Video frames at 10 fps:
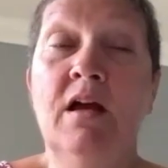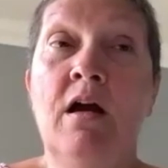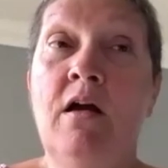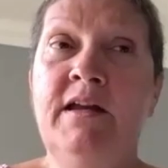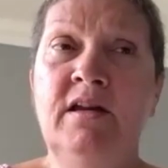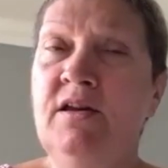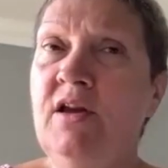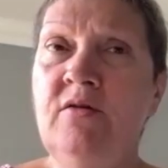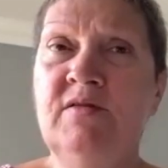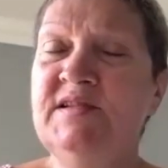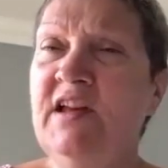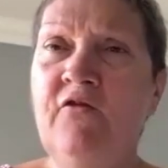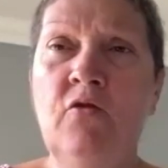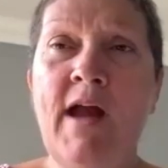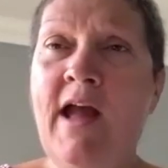I can go
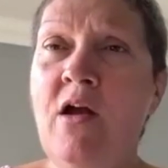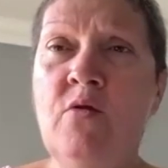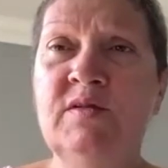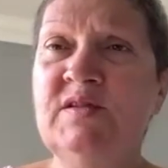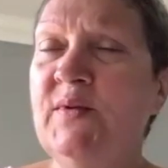several hours